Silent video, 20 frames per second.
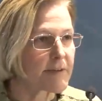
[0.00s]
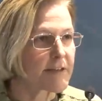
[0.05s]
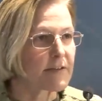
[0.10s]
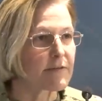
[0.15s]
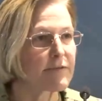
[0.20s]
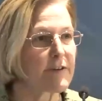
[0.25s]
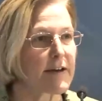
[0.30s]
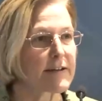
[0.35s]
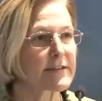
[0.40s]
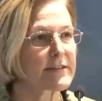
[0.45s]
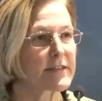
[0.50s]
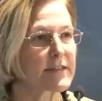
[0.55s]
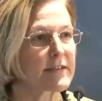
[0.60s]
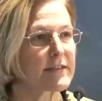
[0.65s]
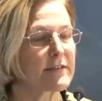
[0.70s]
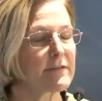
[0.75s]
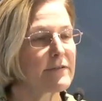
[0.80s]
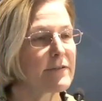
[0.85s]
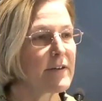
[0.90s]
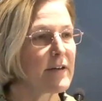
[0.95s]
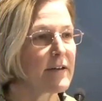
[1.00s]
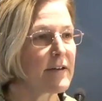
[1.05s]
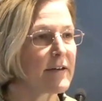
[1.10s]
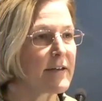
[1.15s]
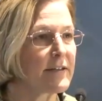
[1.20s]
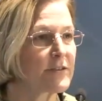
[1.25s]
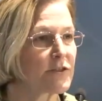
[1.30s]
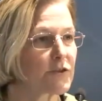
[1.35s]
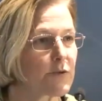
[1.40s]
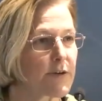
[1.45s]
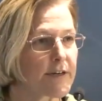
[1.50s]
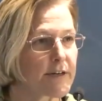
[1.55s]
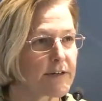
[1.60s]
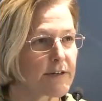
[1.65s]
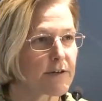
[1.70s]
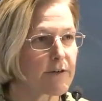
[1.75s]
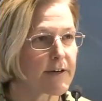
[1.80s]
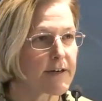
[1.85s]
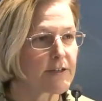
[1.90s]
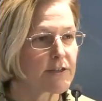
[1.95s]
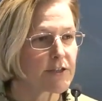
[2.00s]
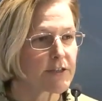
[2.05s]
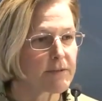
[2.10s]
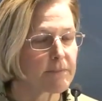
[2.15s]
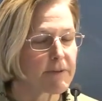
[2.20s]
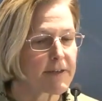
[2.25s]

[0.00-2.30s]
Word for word: be effective uh, in joint integration.